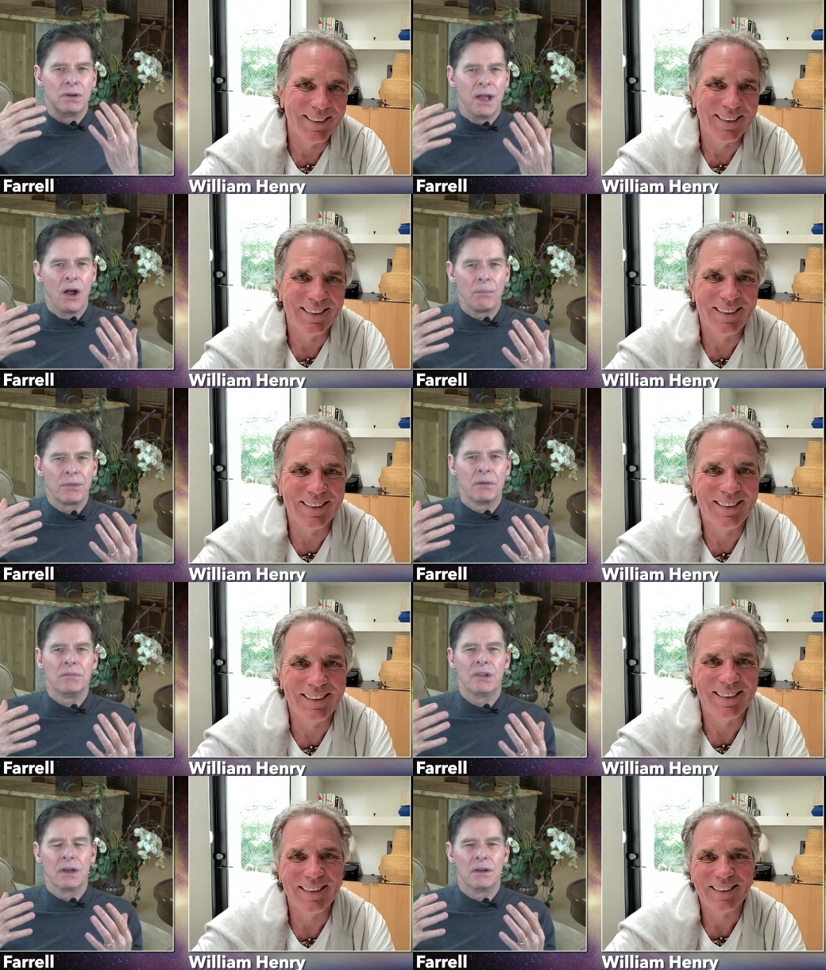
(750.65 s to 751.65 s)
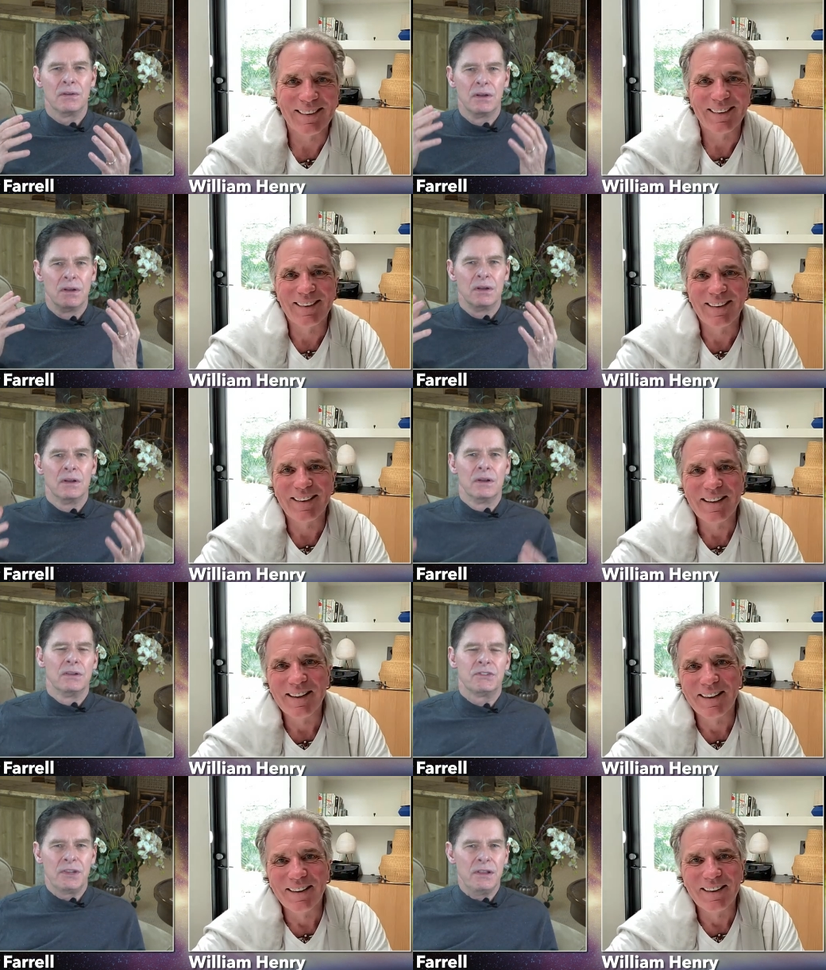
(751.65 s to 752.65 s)
Speaker 1: help them to
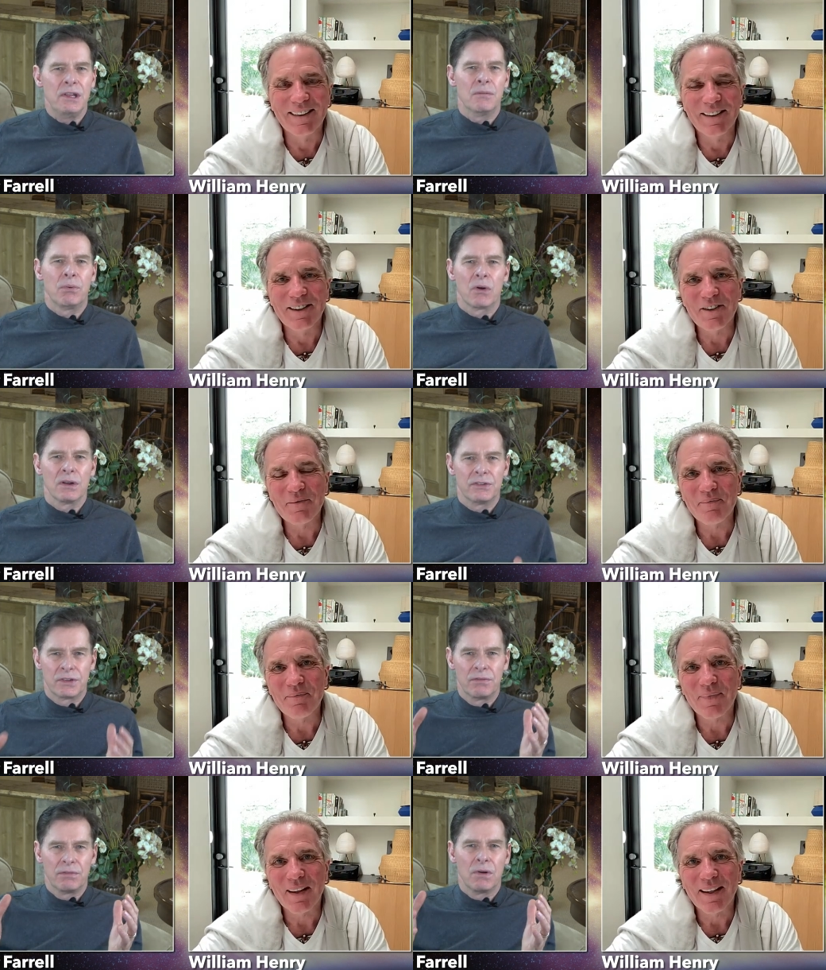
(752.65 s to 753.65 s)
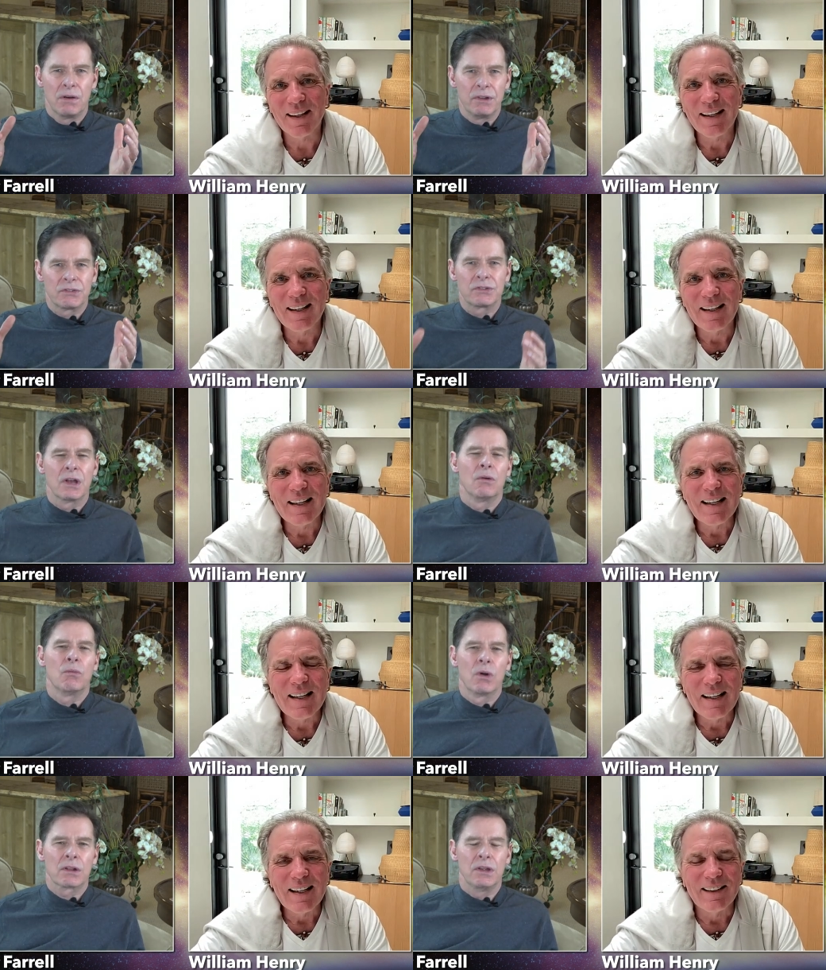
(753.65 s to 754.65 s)
see the importance of, of this uh,
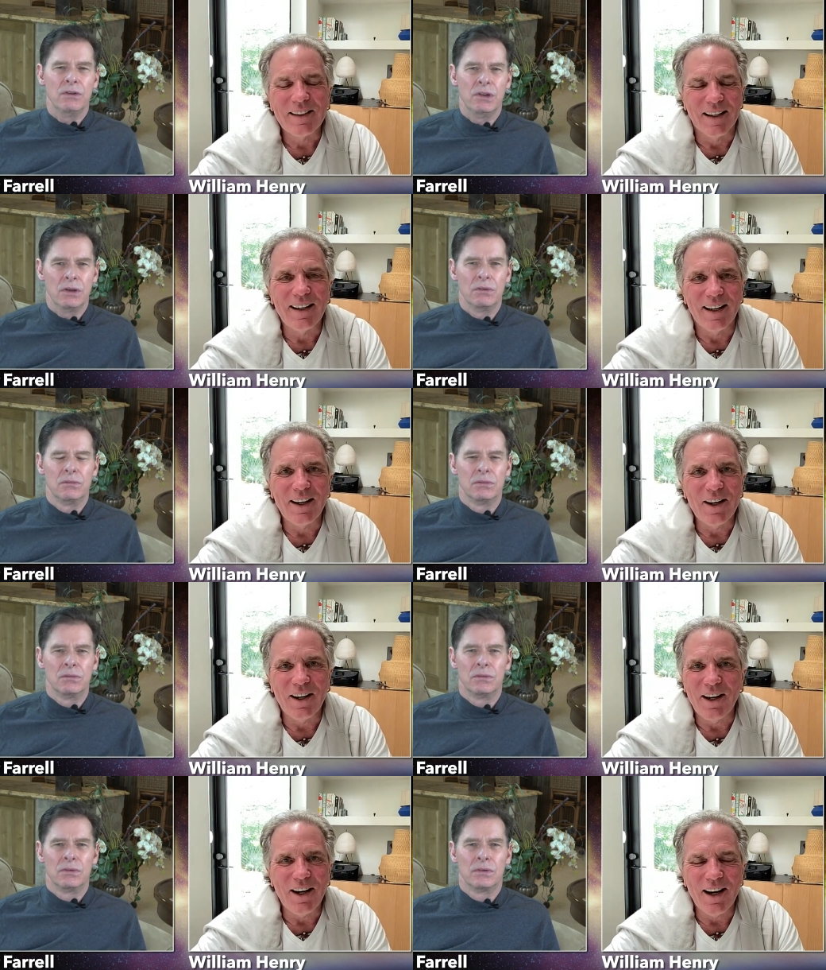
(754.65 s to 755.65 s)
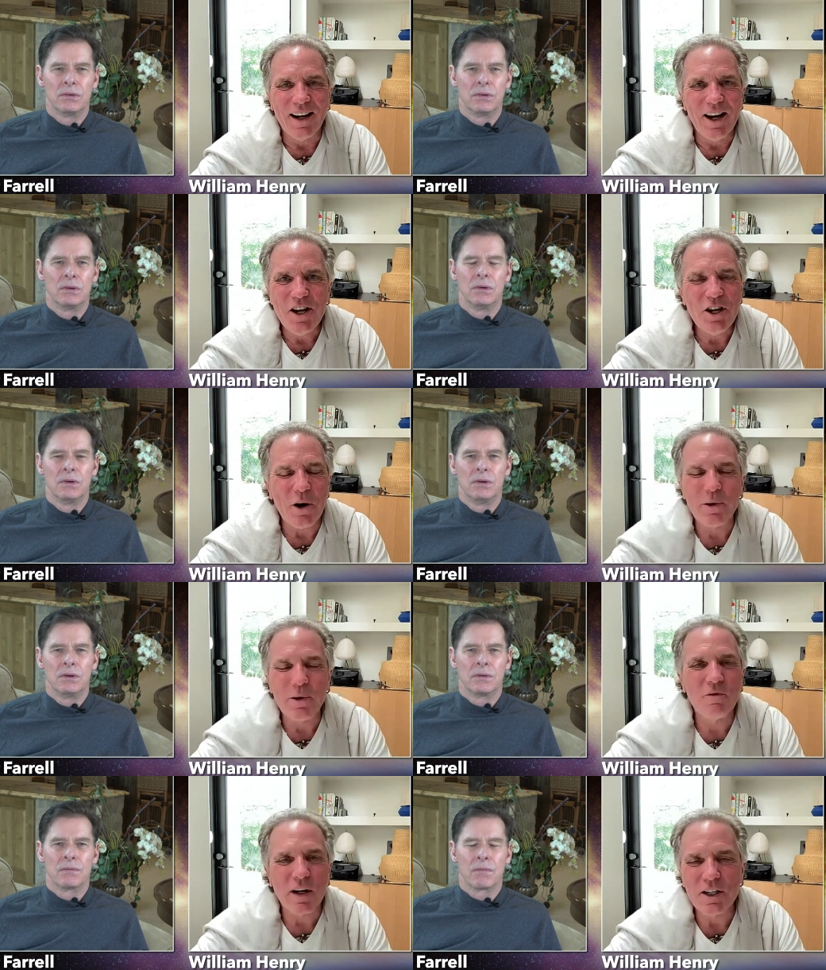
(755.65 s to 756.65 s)
work that you do?
Speaker 2: you know, it's
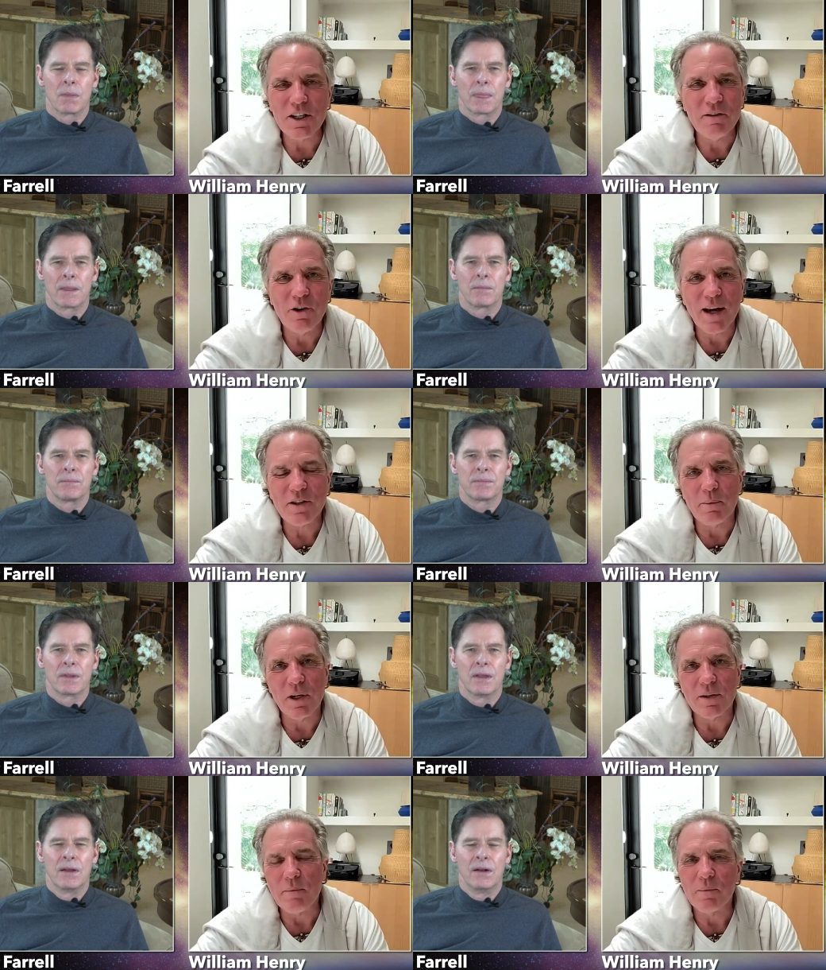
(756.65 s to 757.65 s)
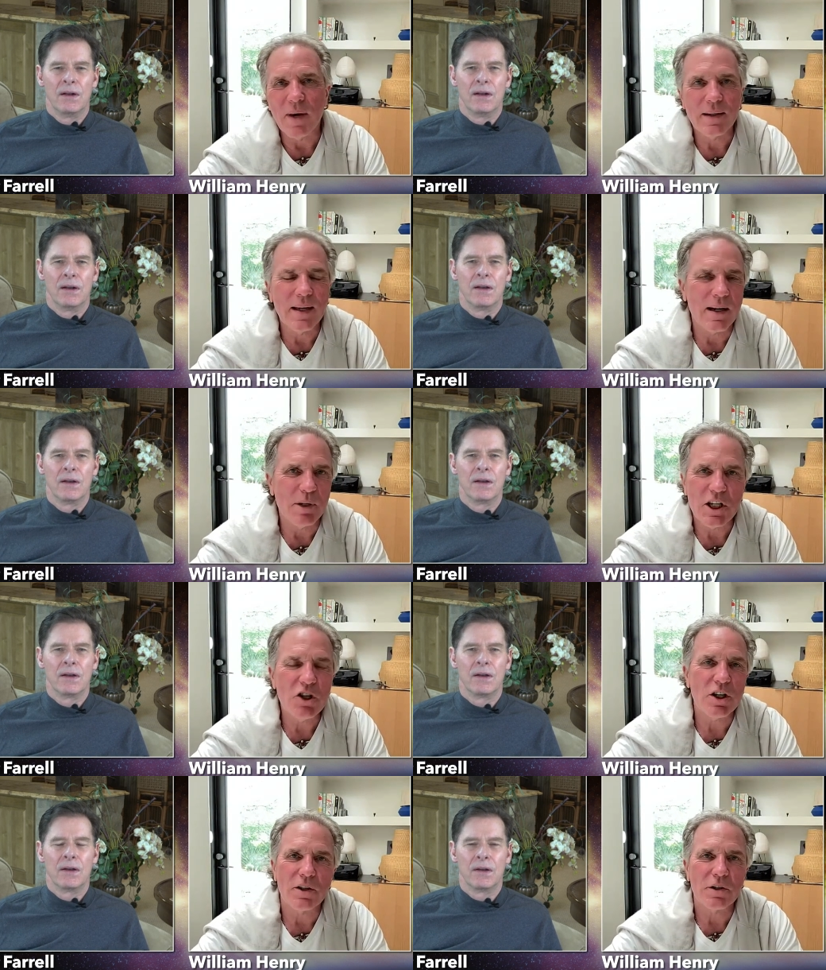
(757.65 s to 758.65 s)
funny, Steve, you asked that because I, again, I've been
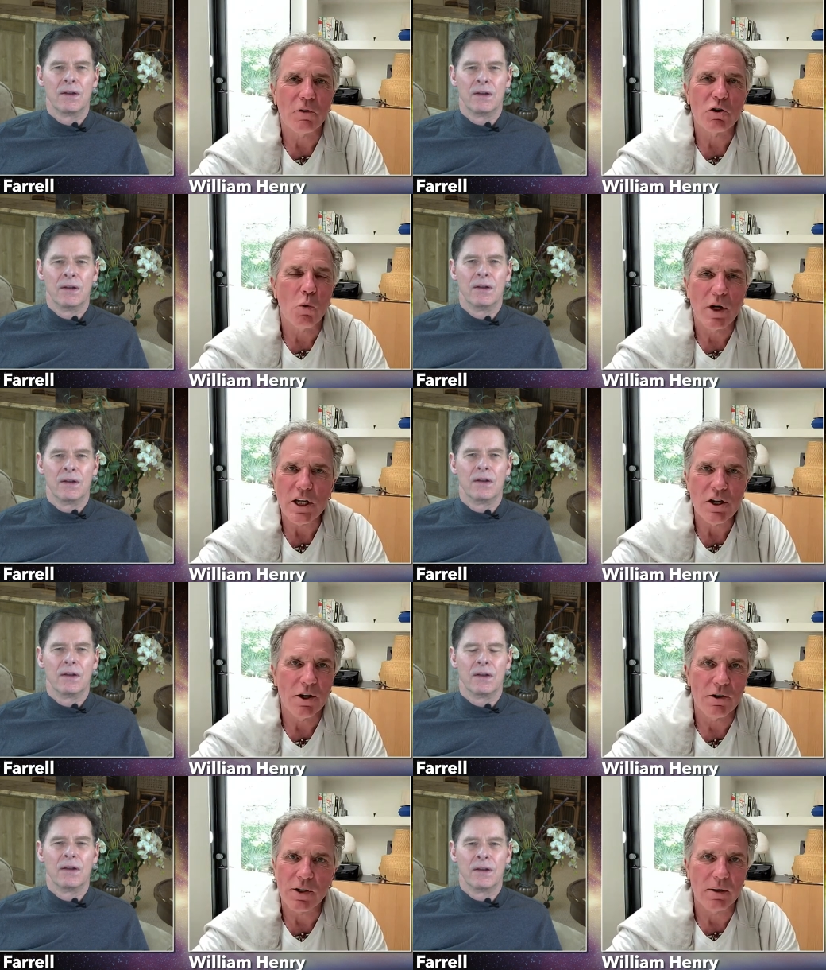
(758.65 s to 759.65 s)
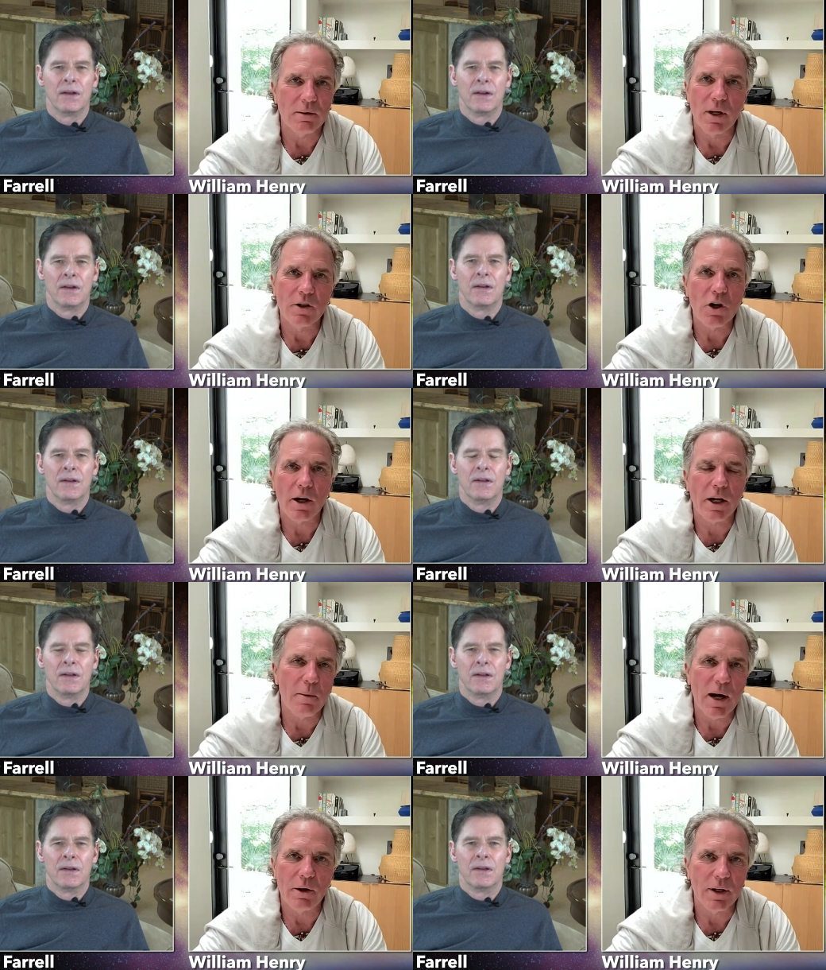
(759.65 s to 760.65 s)
teaching this for 20 years and, and talking
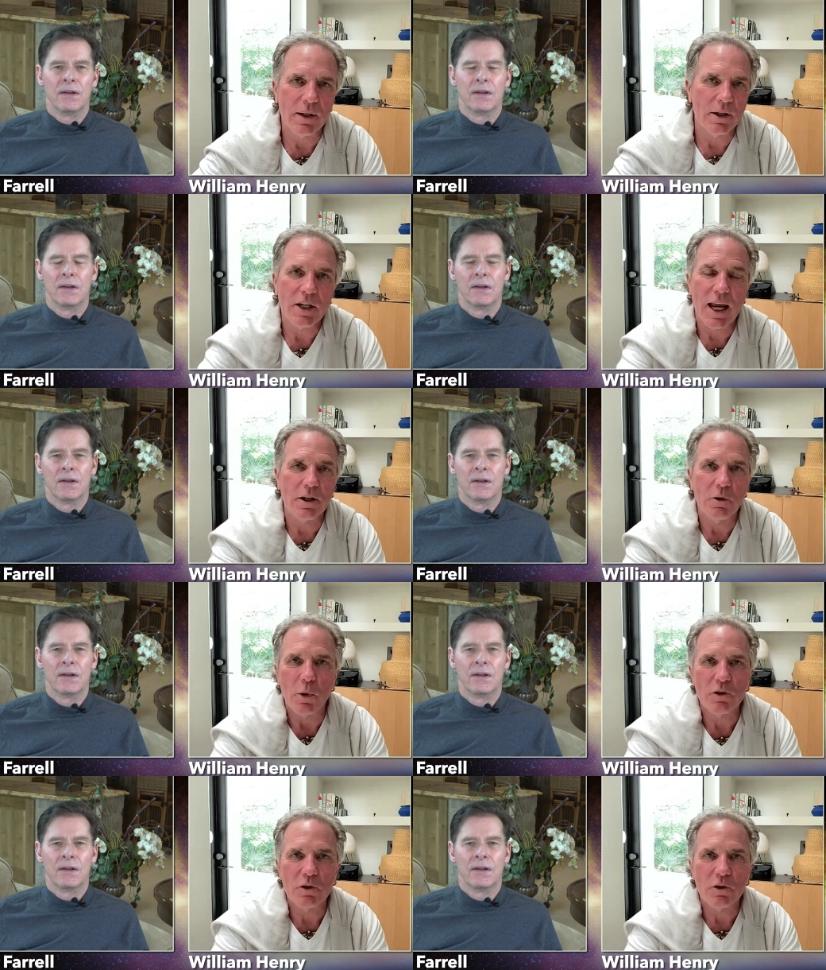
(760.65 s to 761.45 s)
about and in tandem with